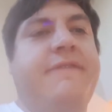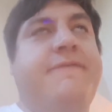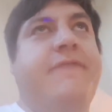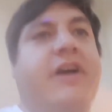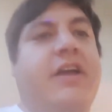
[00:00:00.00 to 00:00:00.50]

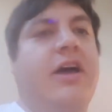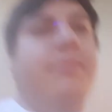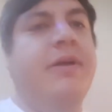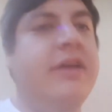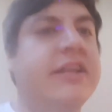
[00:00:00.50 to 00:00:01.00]
fuck it up.
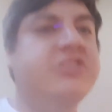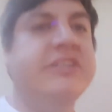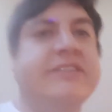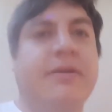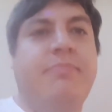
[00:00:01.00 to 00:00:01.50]
It's
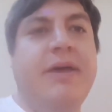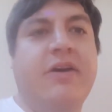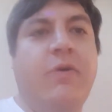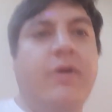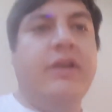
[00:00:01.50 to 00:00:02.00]
just like
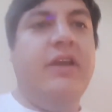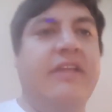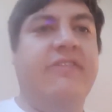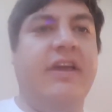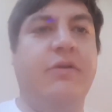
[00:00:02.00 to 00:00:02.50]
Bitcoin,
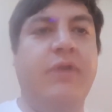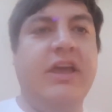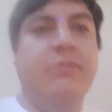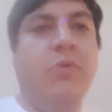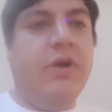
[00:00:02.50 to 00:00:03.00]
it's like
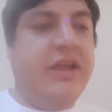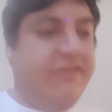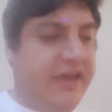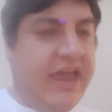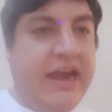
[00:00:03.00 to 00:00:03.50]
Rick and Morty,
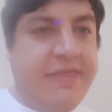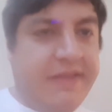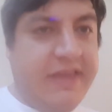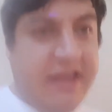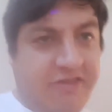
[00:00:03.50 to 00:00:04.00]
it's like
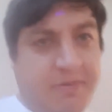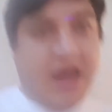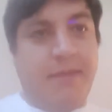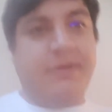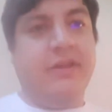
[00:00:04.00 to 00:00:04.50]
anything that gets
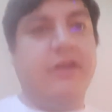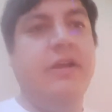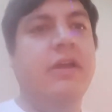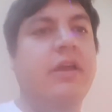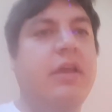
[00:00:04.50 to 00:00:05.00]

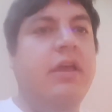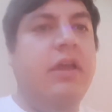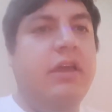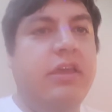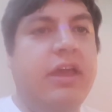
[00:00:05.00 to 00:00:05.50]
popular,
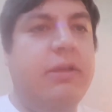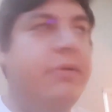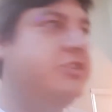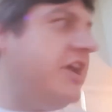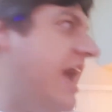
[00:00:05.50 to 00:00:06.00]
you get a bunch of